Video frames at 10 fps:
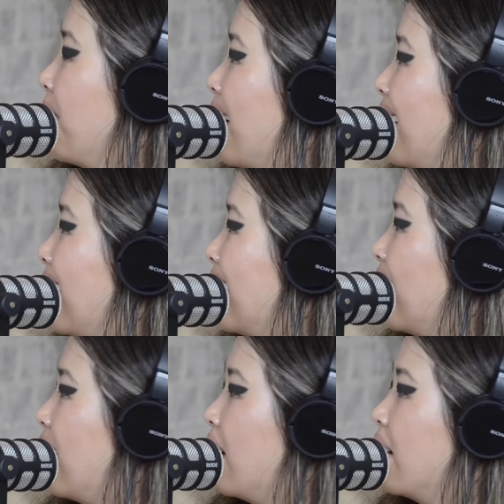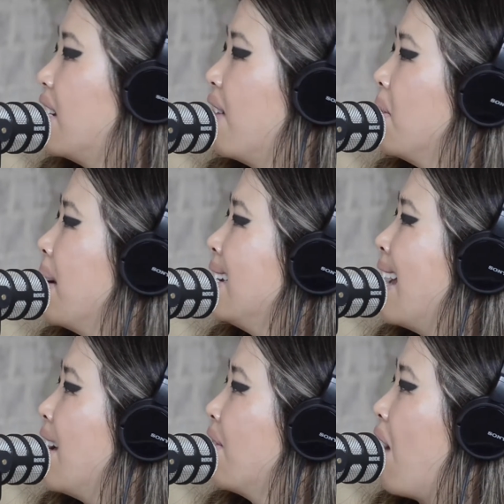my? Do you have to make
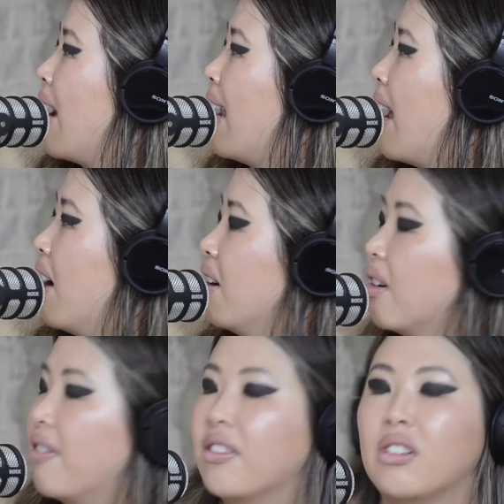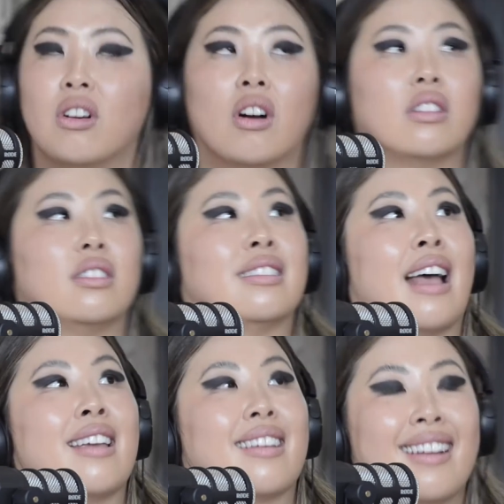tea right now? Oh, for God's
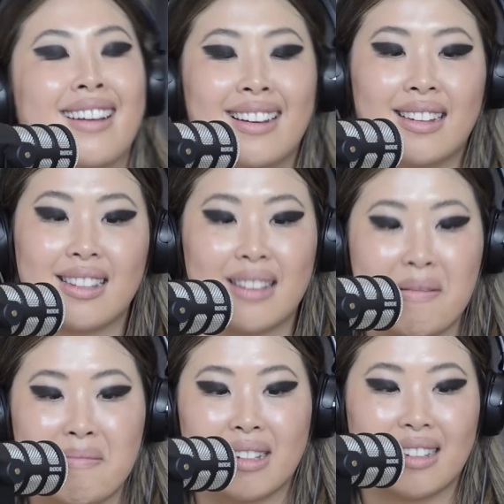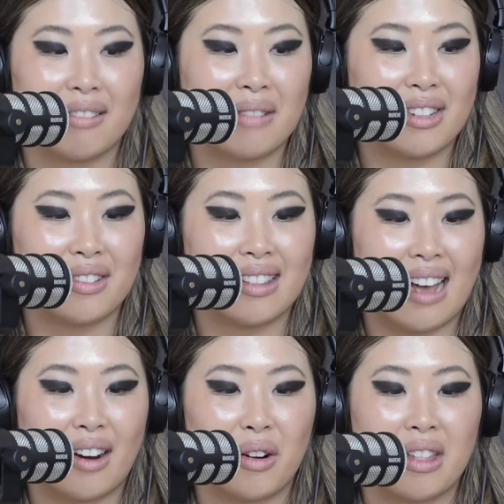sake!" There's like a million of me doing
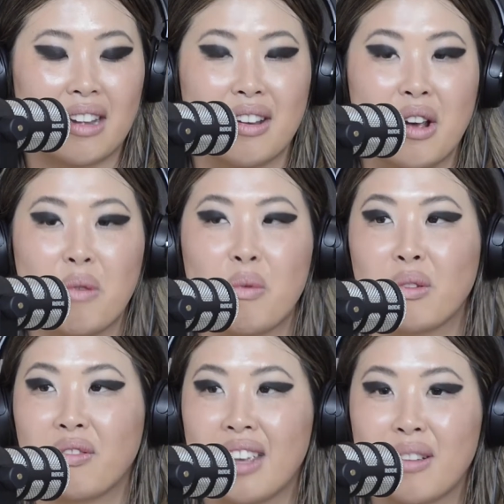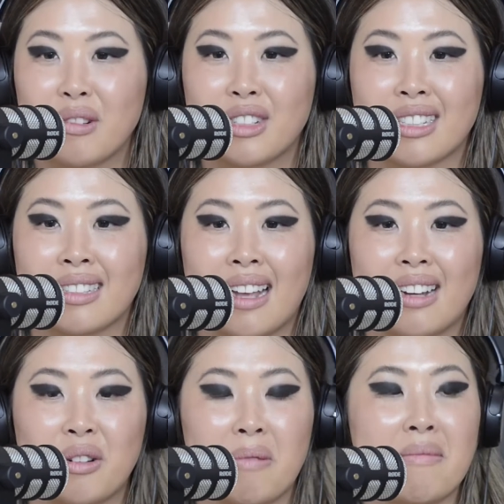that. Or then Wolfie would just
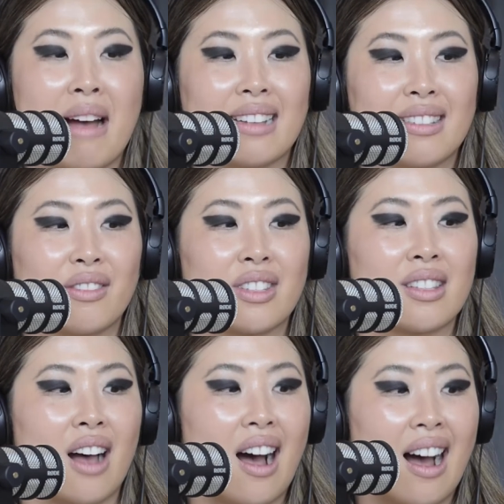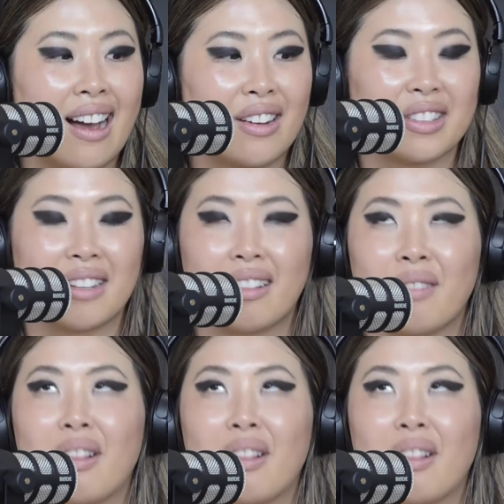like do a massive sigh or something. I'm